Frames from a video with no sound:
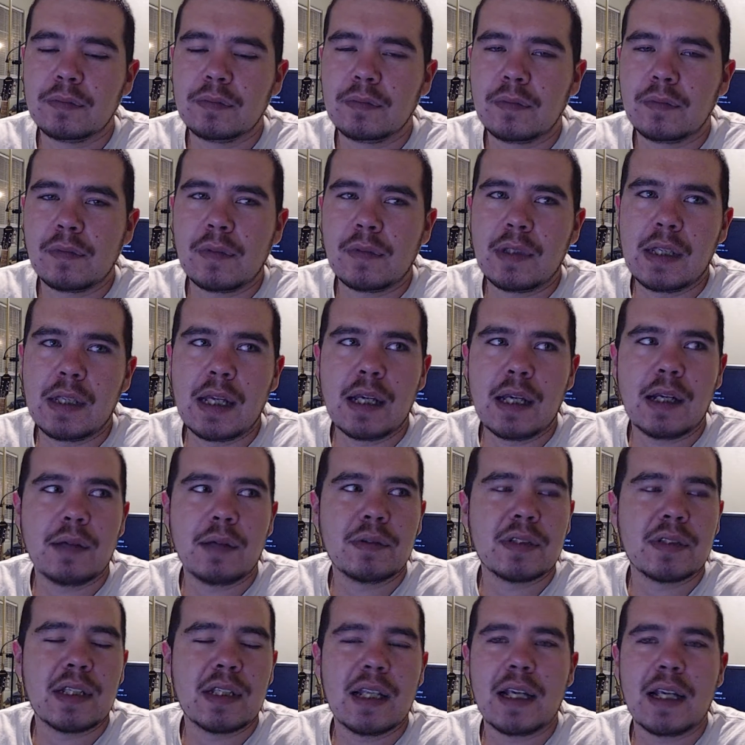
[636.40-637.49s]
I
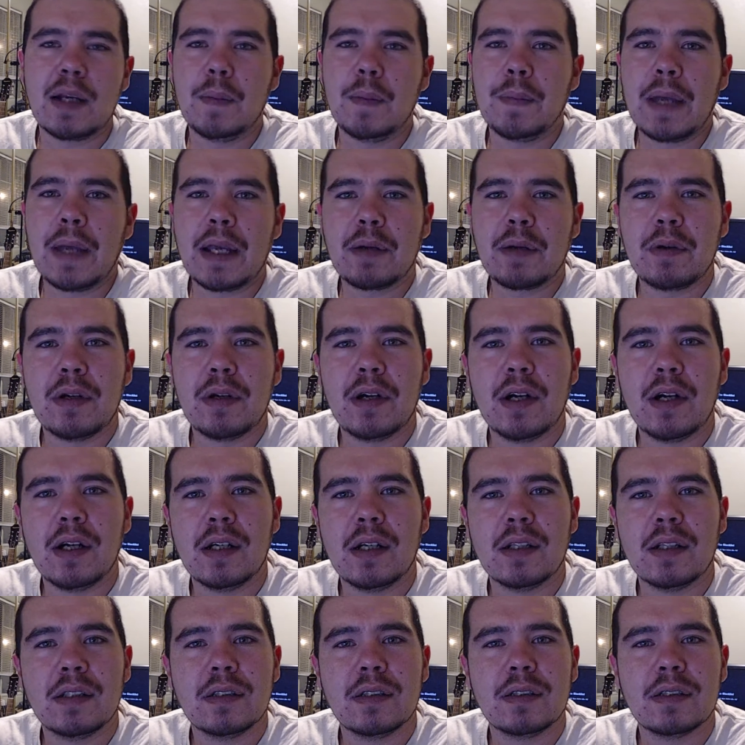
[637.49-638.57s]
would say like a banquet
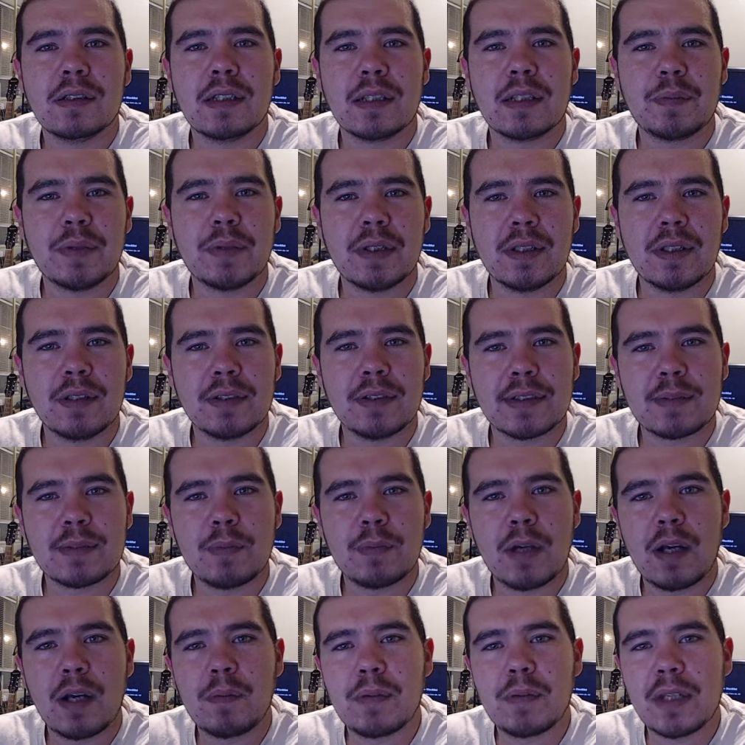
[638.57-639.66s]
hall, like a
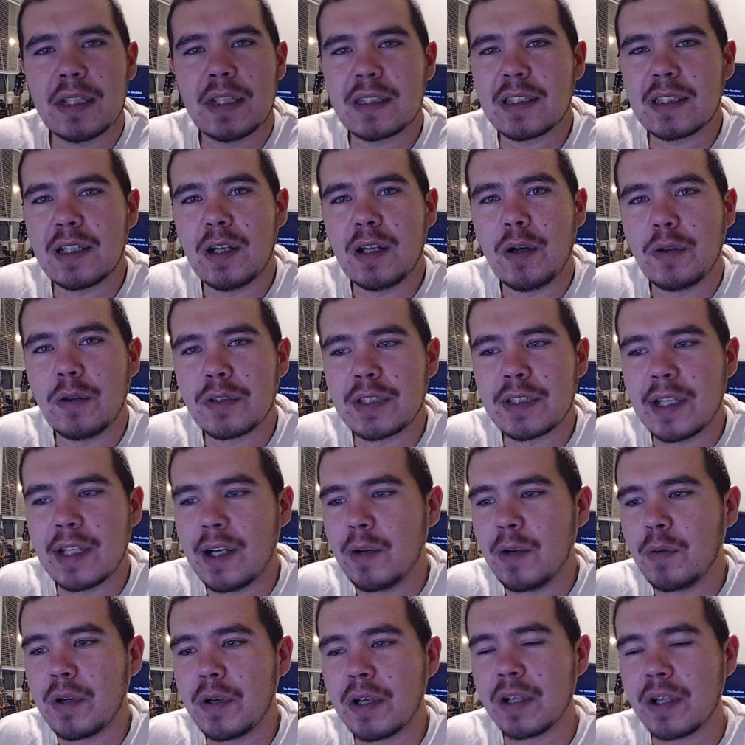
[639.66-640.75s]
small place in the hotel
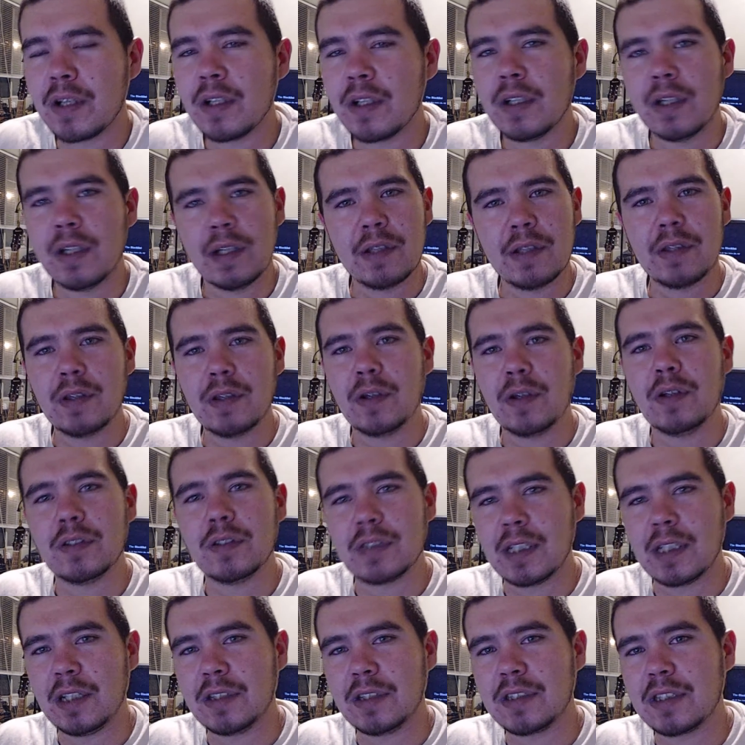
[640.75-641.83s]
where the
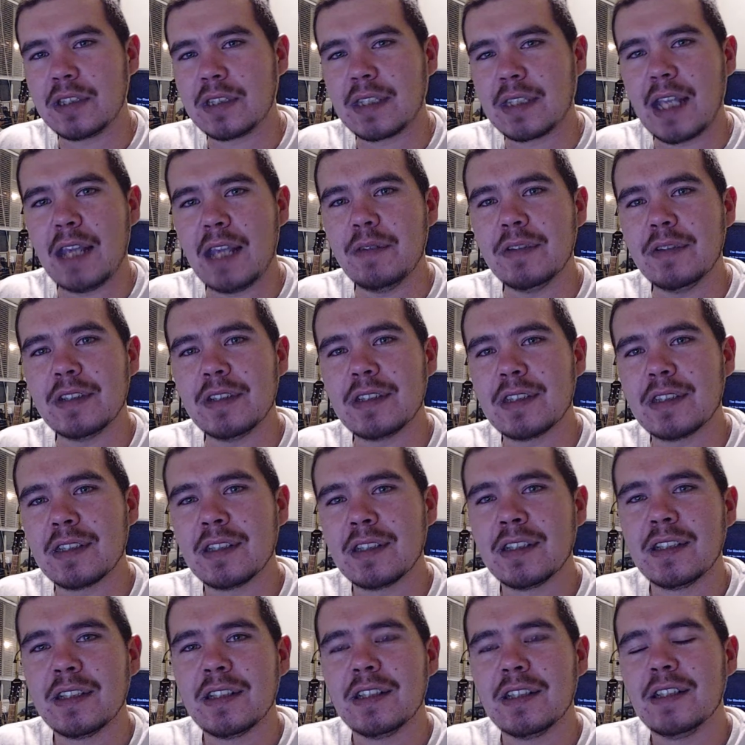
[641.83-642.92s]
hotel just gave us.
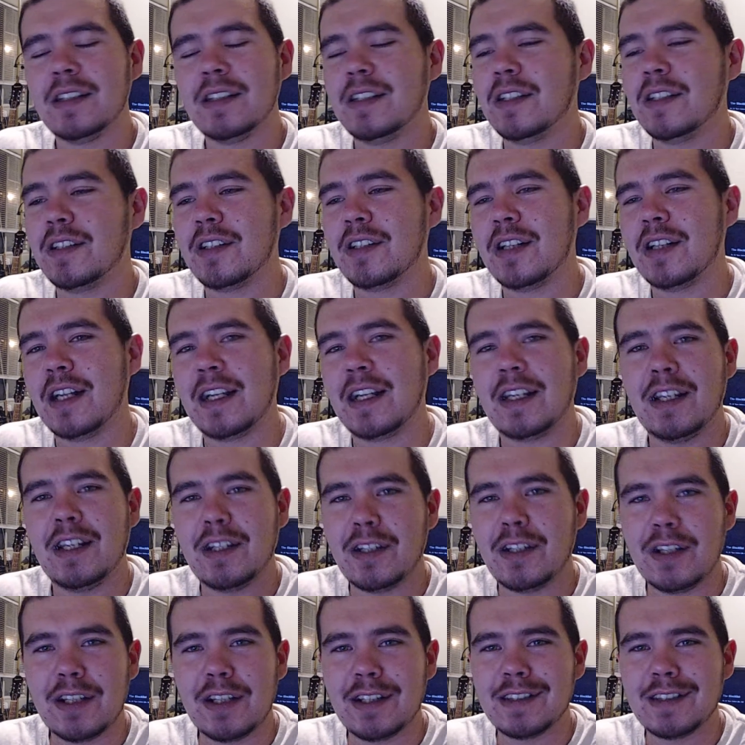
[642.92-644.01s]
You know, they're like, here,
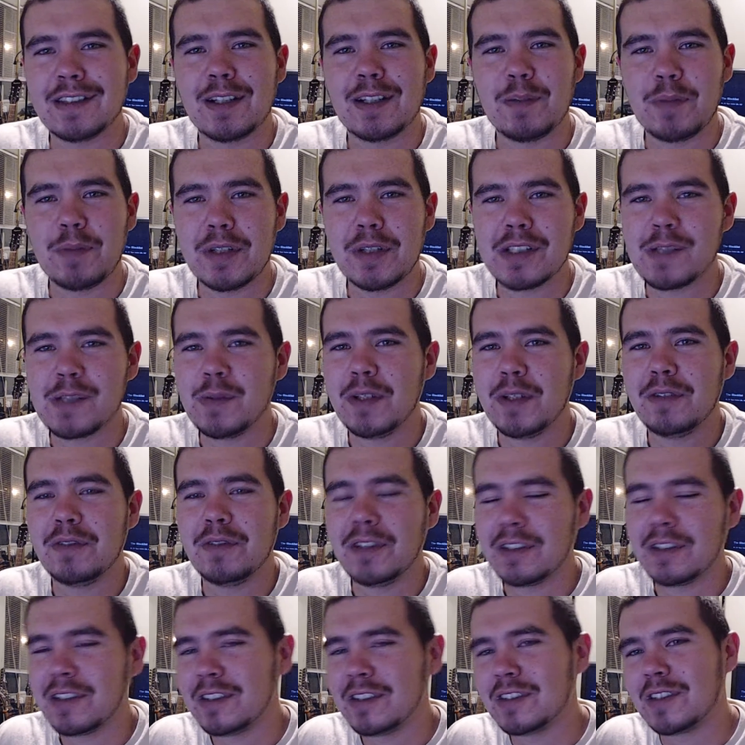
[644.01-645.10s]
you guys are a bunch of
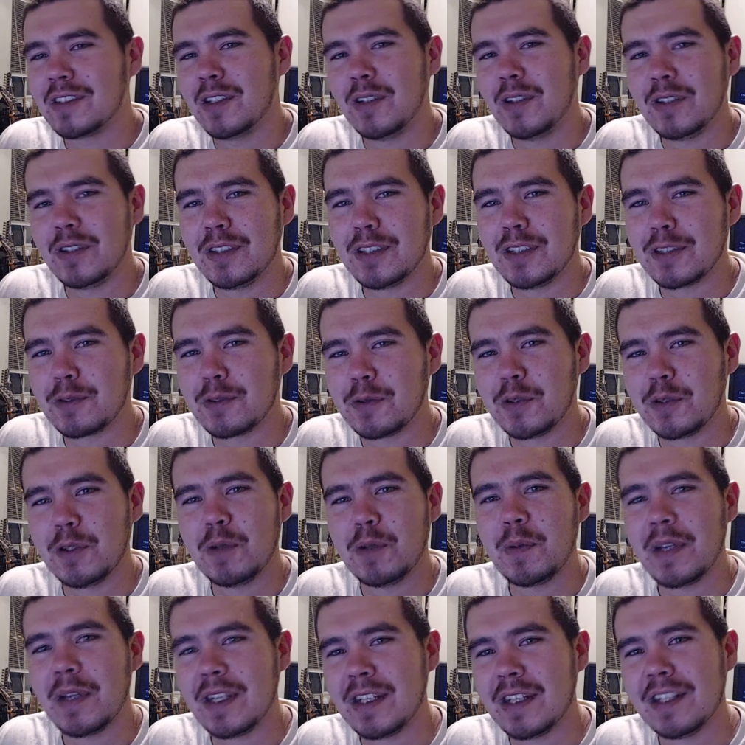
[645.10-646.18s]
motherfuckers. Go in this
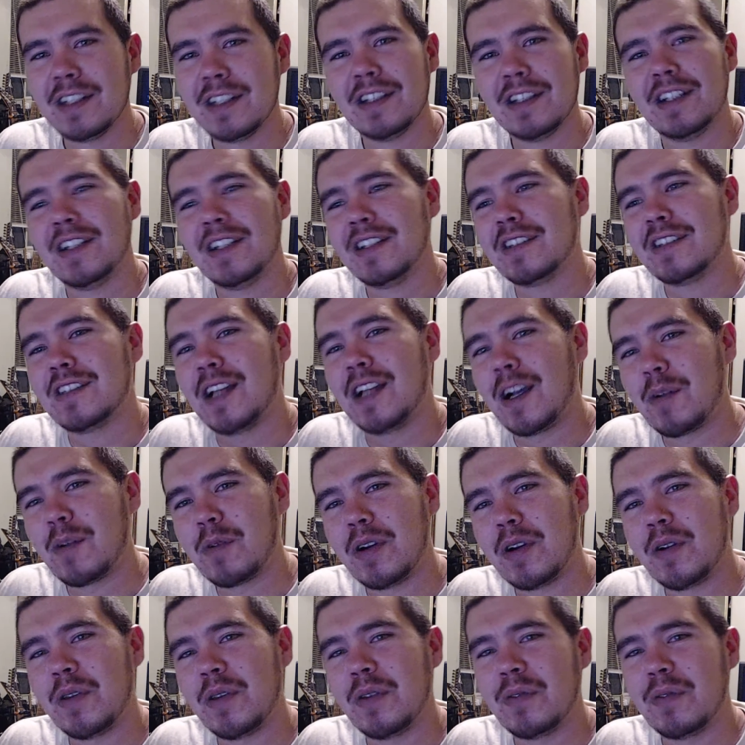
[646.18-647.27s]
room and talk
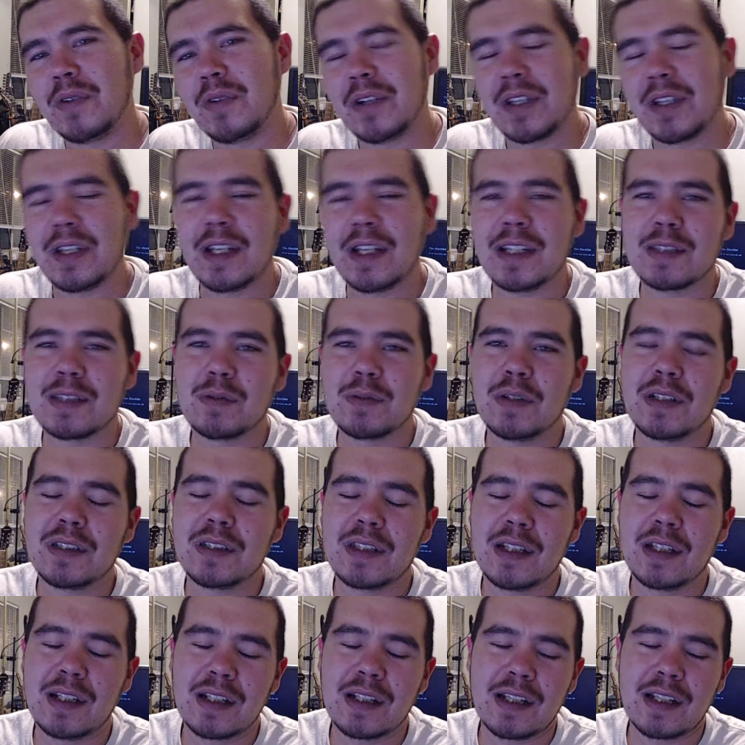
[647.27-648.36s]
whatever the fuck you guys want to
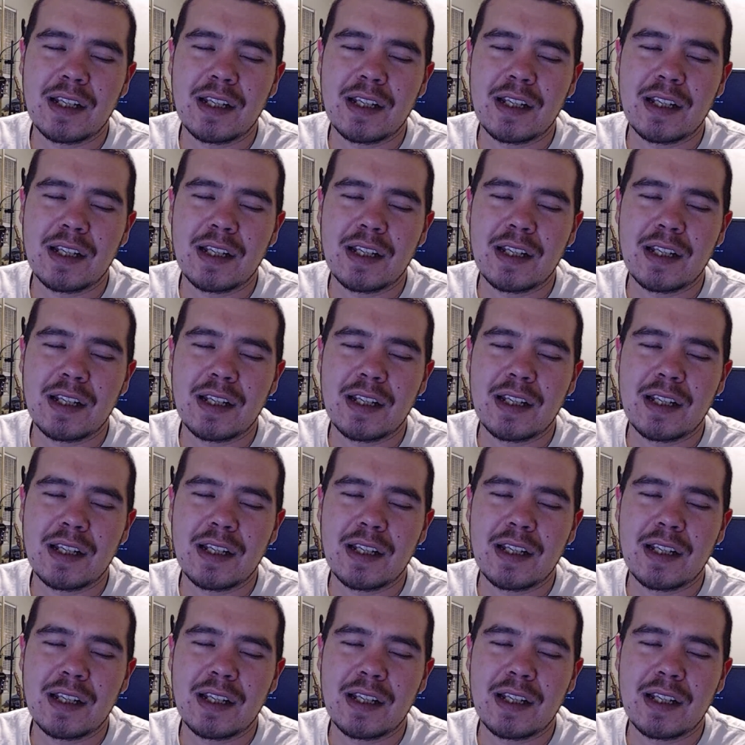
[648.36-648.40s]
talk.